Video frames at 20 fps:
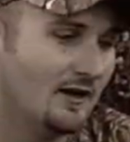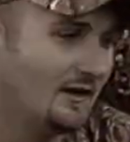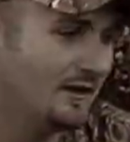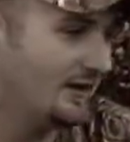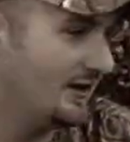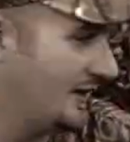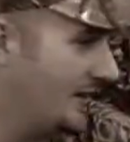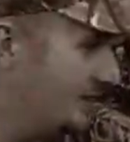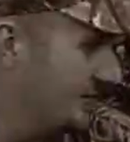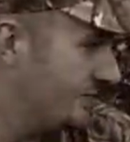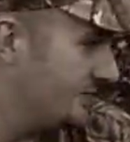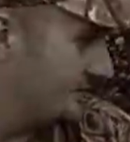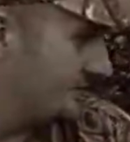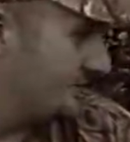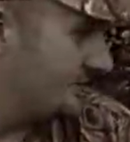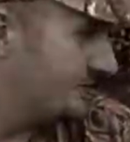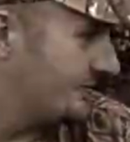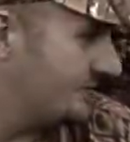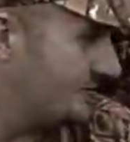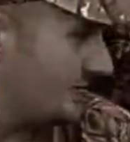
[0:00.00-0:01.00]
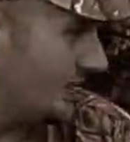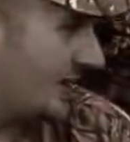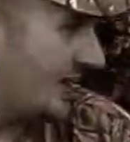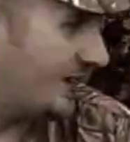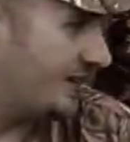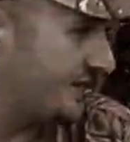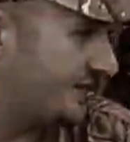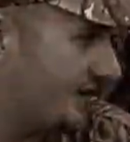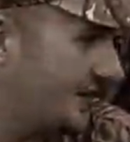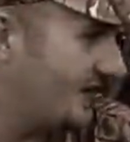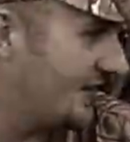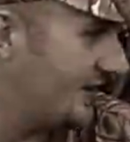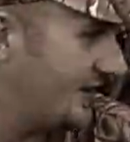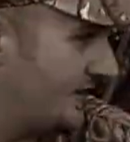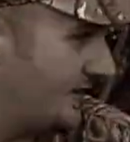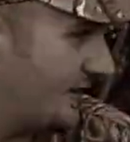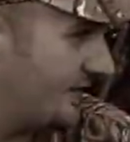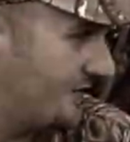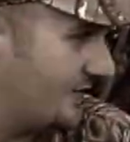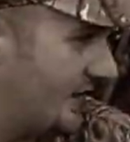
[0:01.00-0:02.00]
And like you see here,
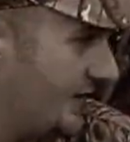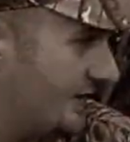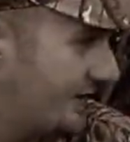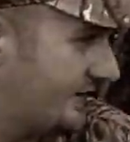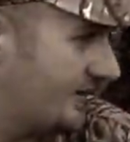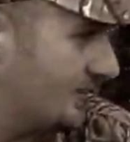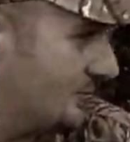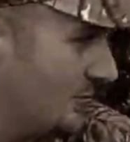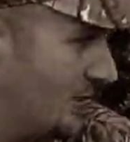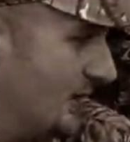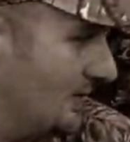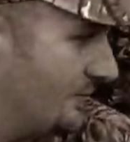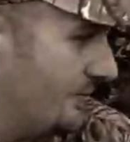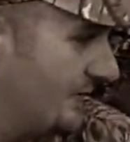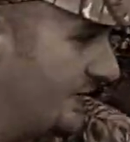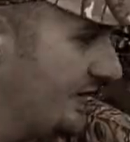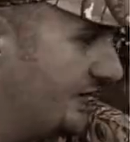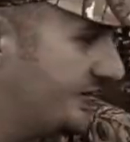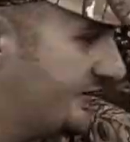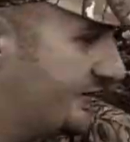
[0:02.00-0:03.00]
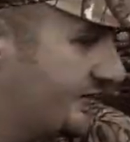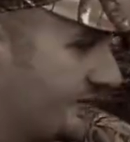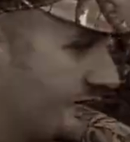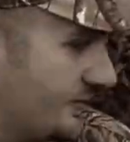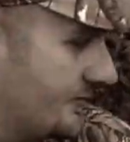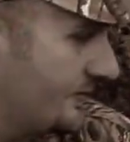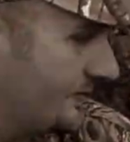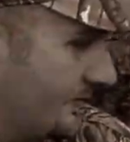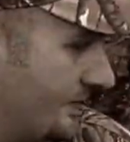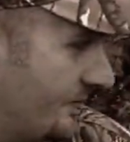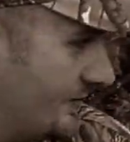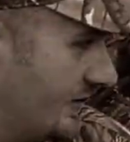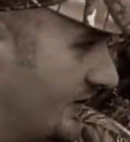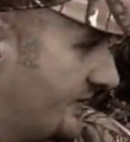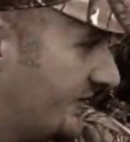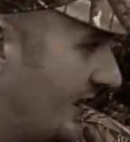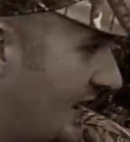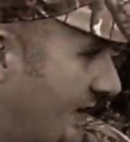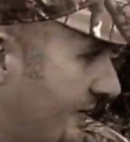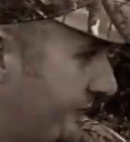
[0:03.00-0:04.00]
I've got some of them that's
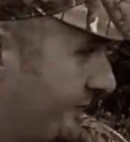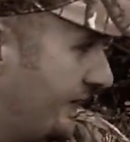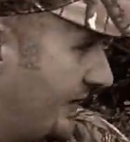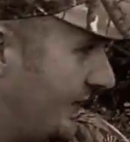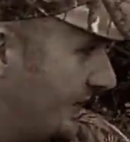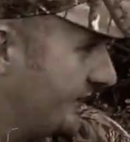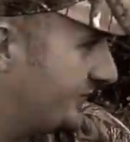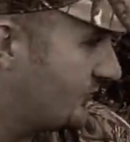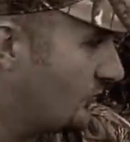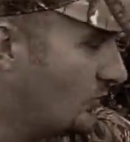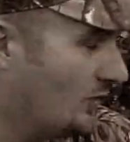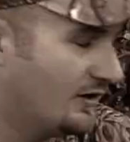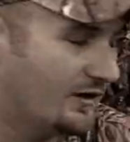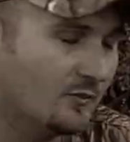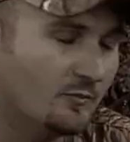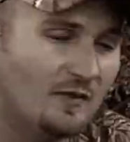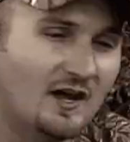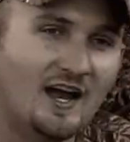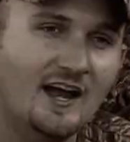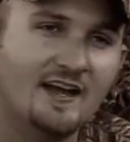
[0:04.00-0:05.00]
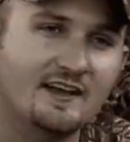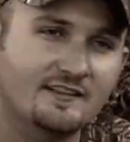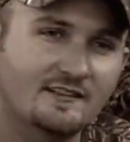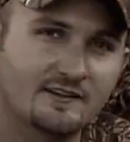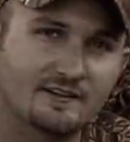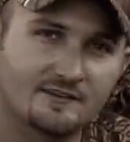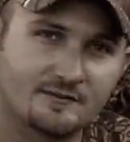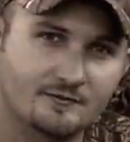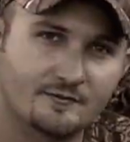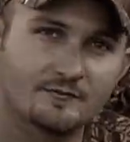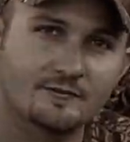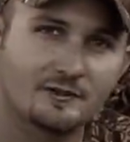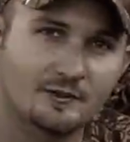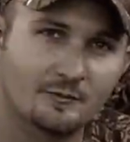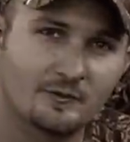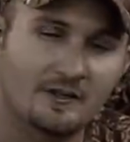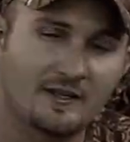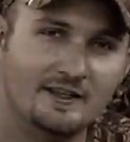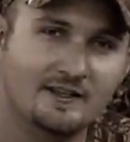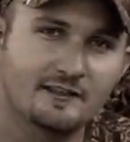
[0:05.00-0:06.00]
half finished, one in the back that's
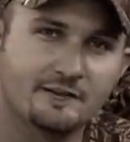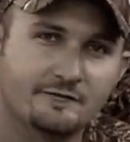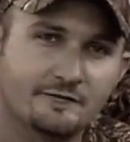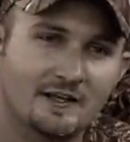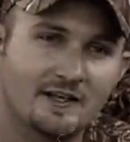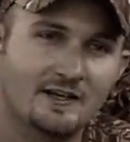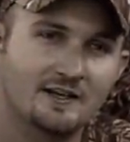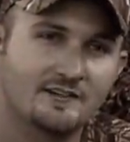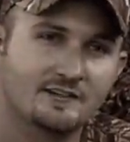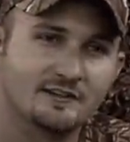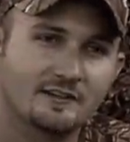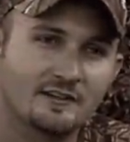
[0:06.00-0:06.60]
completely finished.